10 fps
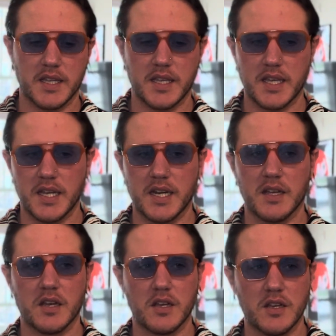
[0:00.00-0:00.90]
get
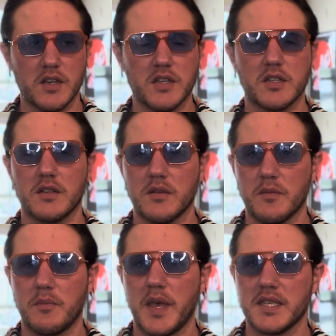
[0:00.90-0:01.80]
a good
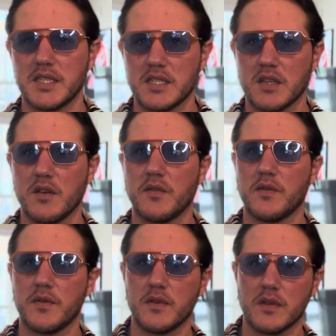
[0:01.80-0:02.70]
basis
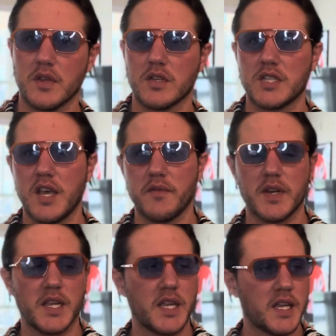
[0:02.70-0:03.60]
of
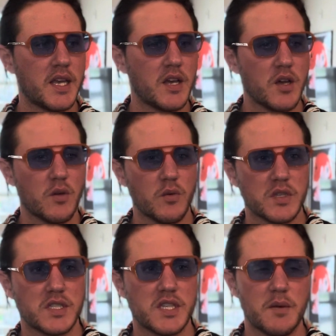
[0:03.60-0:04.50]
longevity, what the
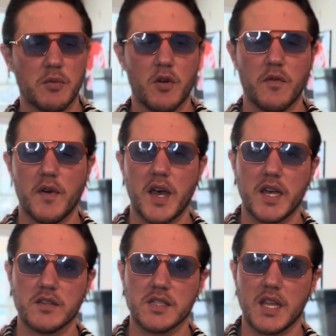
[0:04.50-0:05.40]
scent
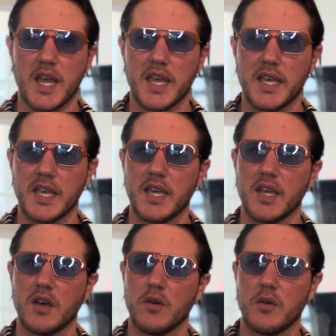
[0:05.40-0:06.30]
profile's like,
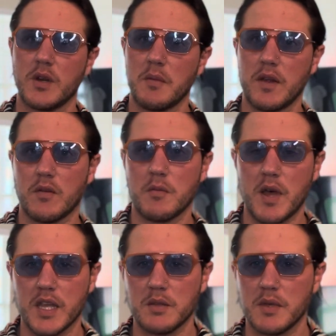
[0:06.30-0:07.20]
what it might
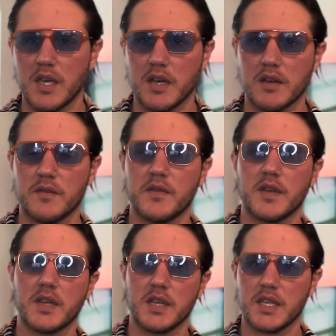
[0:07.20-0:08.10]
remind me of,
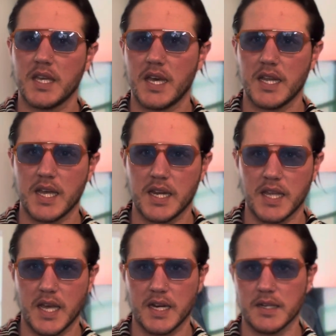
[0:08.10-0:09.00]
yada, yada, yada. If